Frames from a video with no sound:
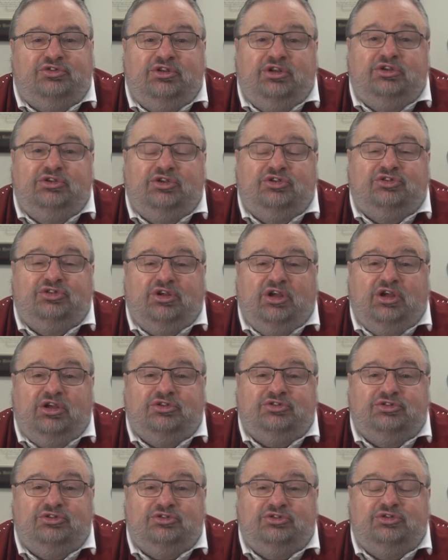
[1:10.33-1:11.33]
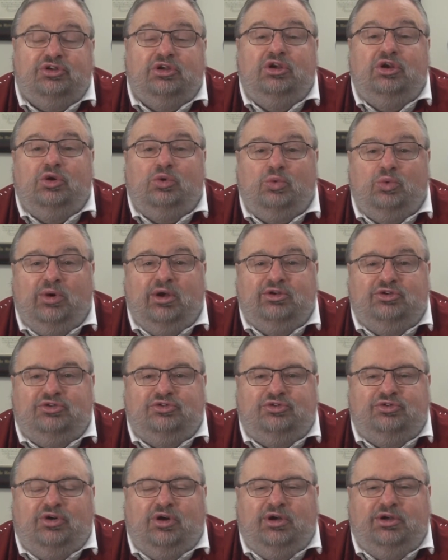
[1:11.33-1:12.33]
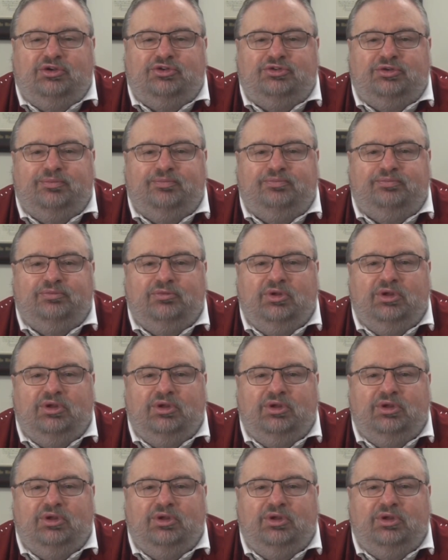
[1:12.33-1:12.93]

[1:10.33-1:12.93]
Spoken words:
that discusses registration.